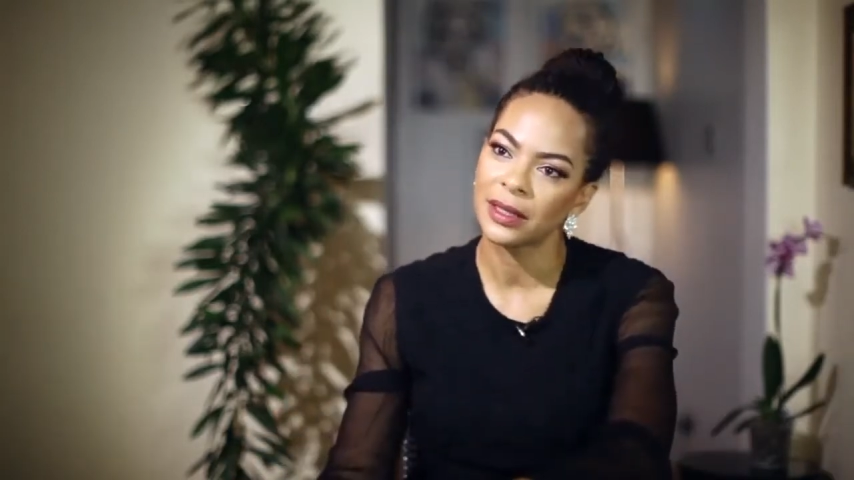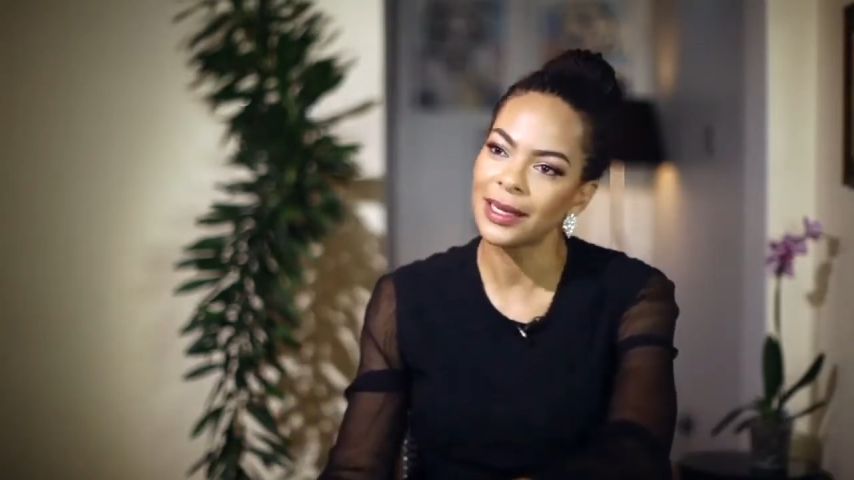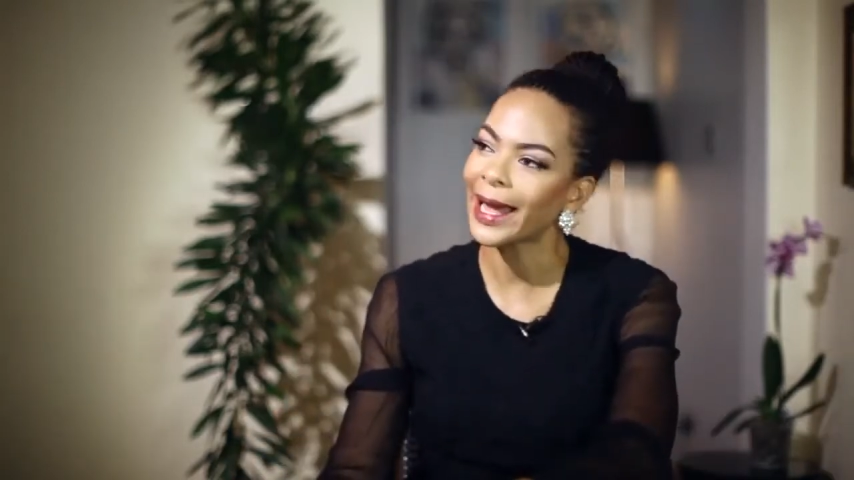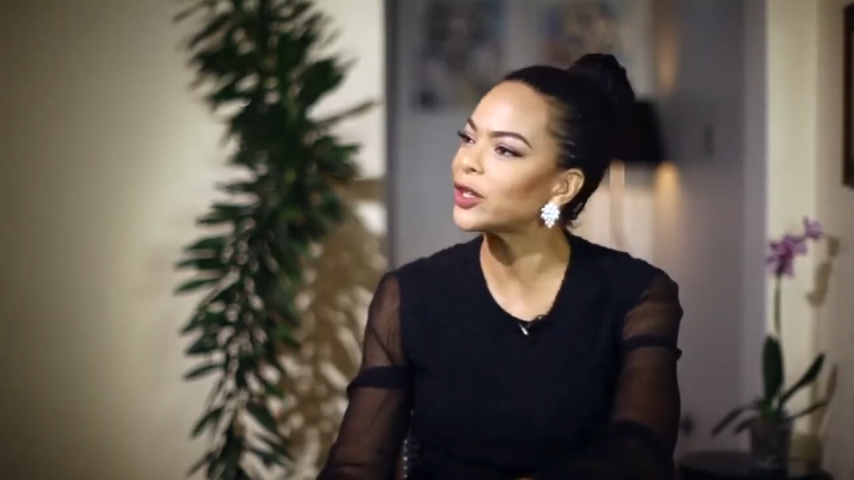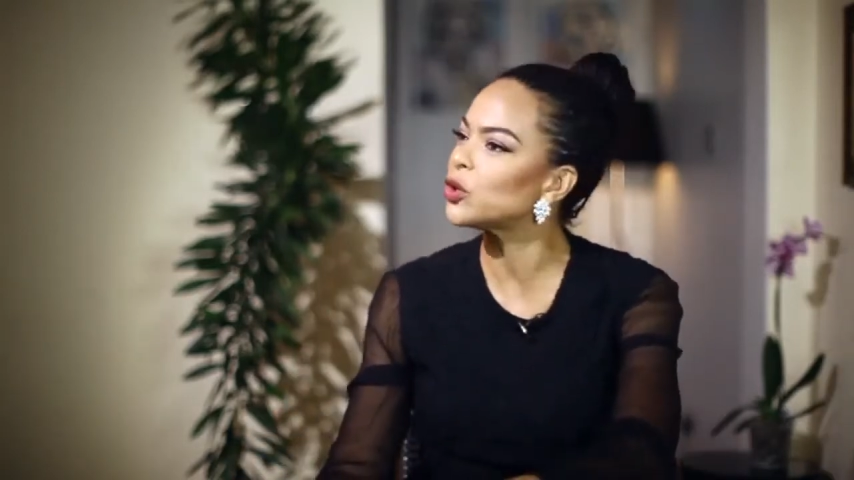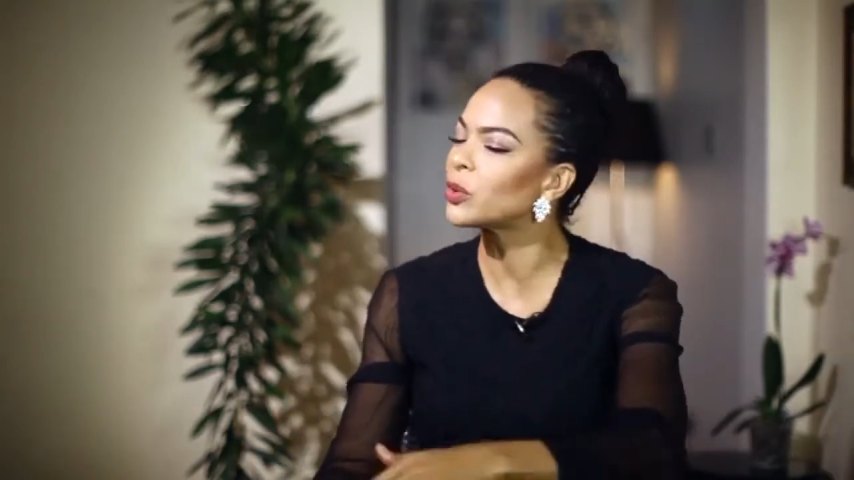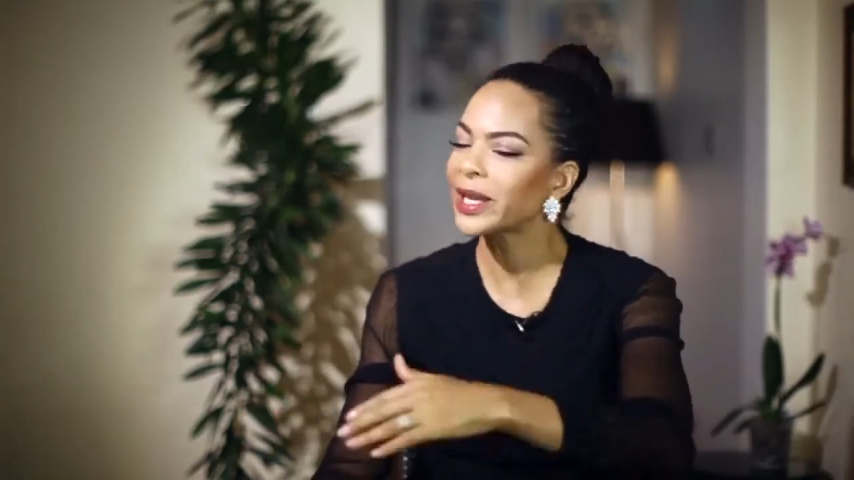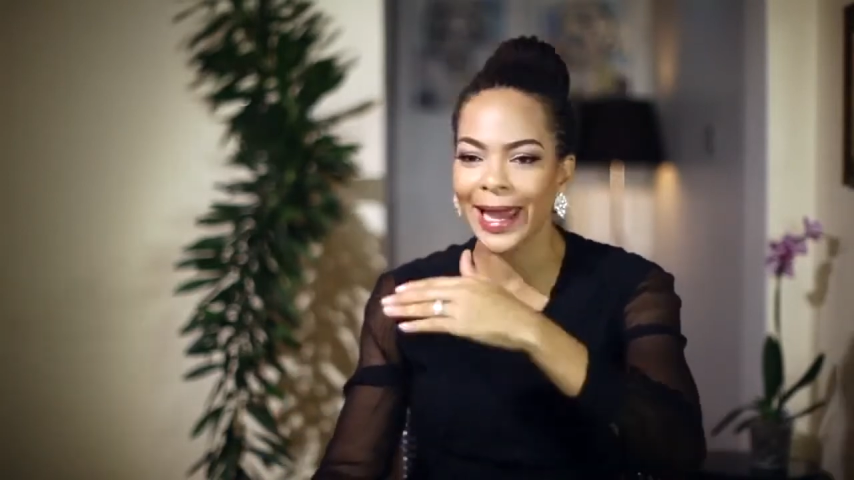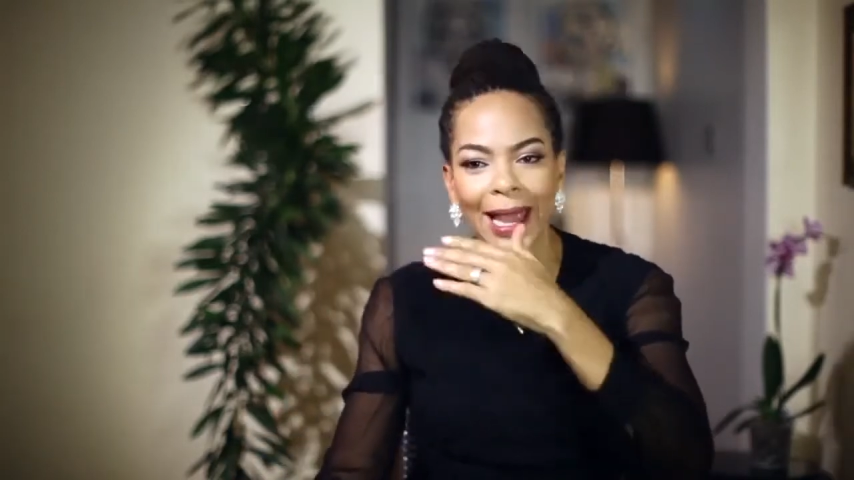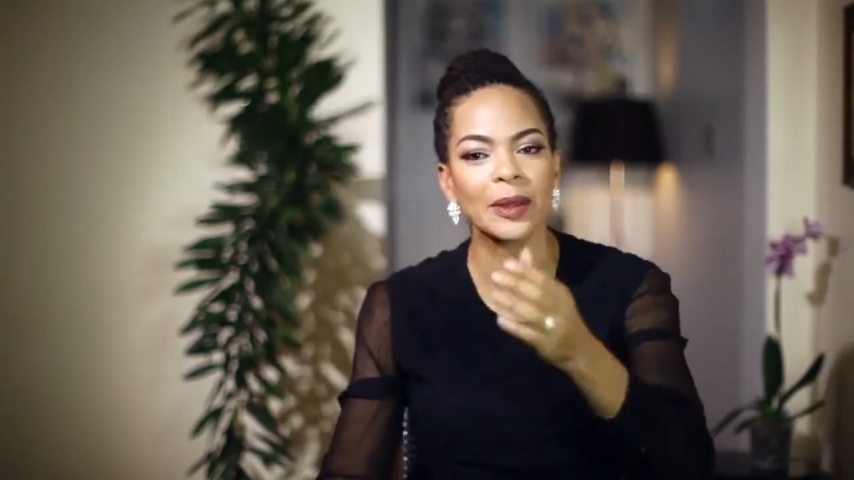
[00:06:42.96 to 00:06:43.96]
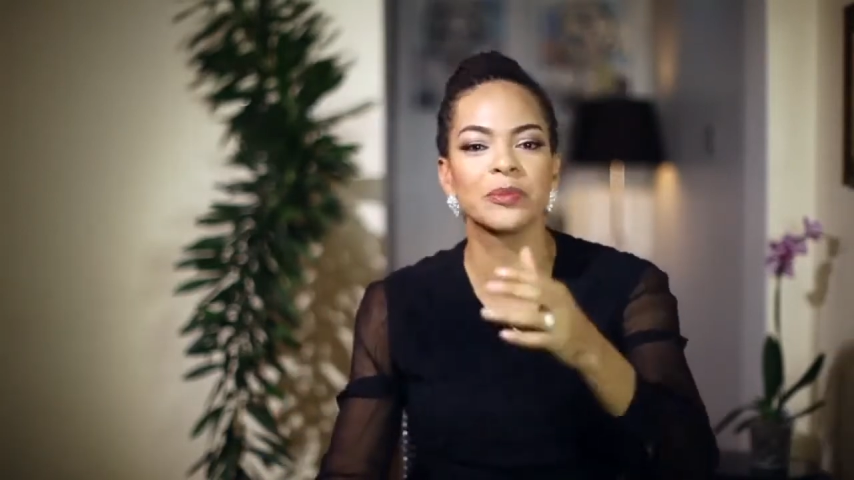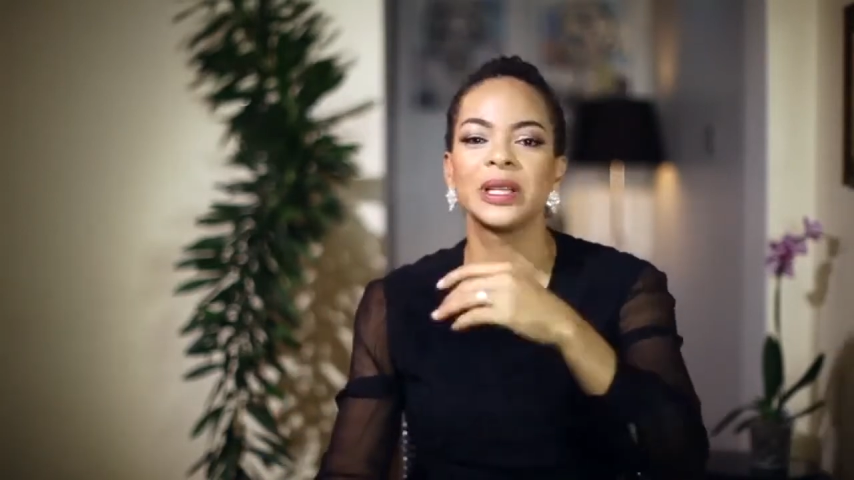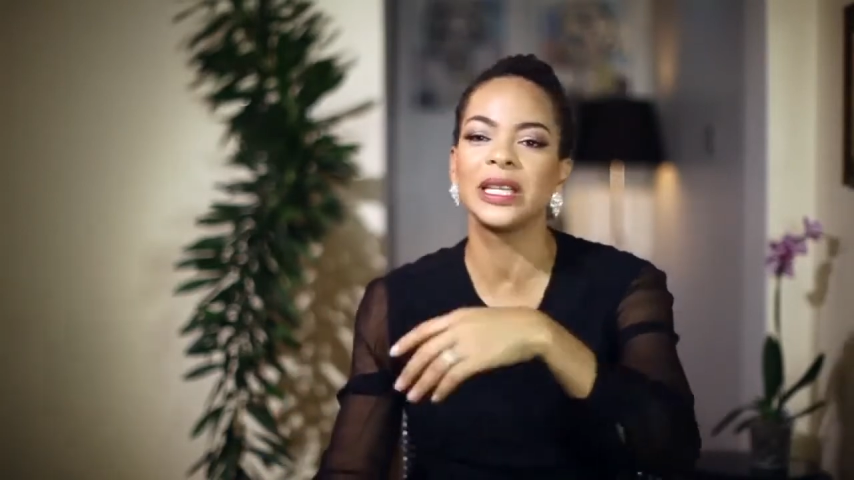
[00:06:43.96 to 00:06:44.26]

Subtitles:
Like you can't